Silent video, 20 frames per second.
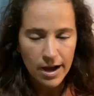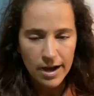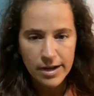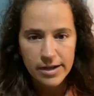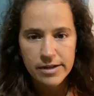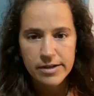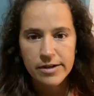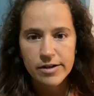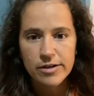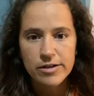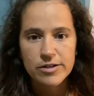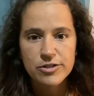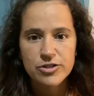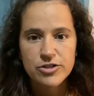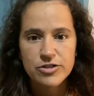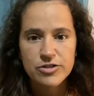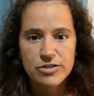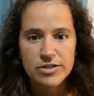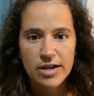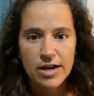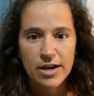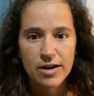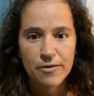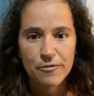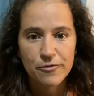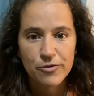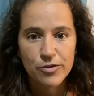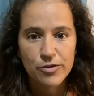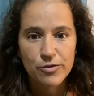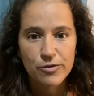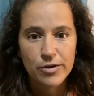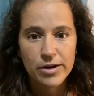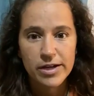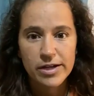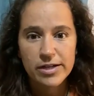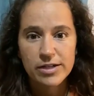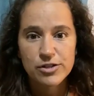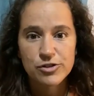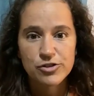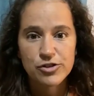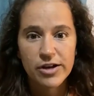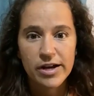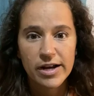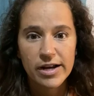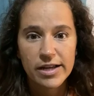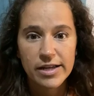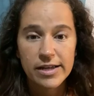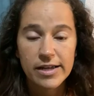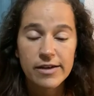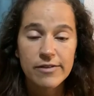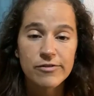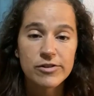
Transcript: I encourage you sign up for the Reiki training,